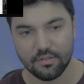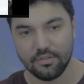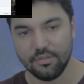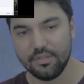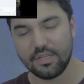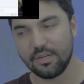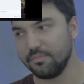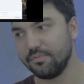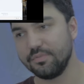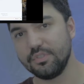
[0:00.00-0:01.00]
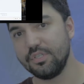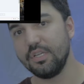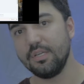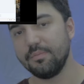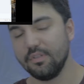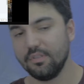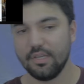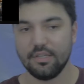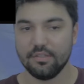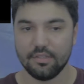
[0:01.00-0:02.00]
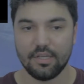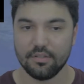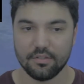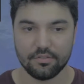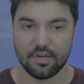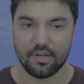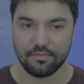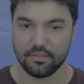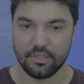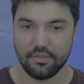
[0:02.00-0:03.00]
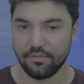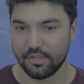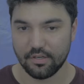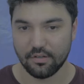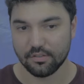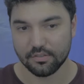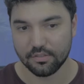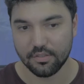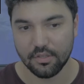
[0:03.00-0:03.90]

you can get him cheap at late in the draft for like $3.